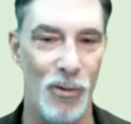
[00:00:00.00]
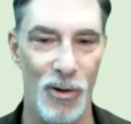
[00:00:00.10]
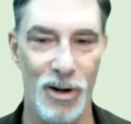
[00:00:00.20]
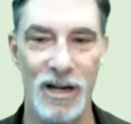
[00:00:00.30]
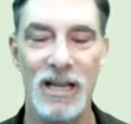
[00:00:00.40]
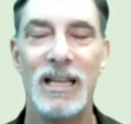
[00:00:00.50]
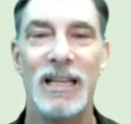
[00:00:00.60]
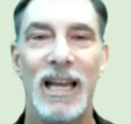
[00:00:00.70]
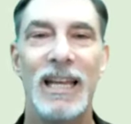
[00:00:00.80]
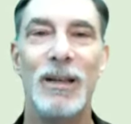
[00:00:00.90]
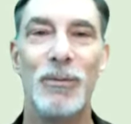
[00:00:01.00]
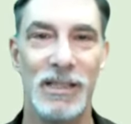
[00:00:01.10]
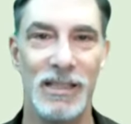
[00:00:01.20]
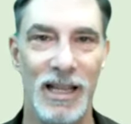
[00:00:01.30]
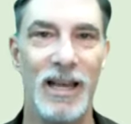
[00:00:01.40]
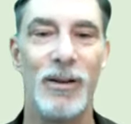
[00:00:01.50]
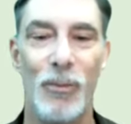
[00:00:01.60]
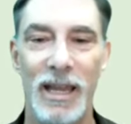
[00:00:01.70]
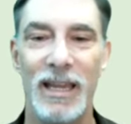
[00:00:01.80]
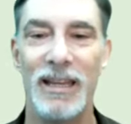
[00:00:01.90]
order and he was led
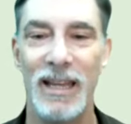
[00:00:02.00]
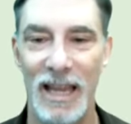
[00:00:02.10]
away in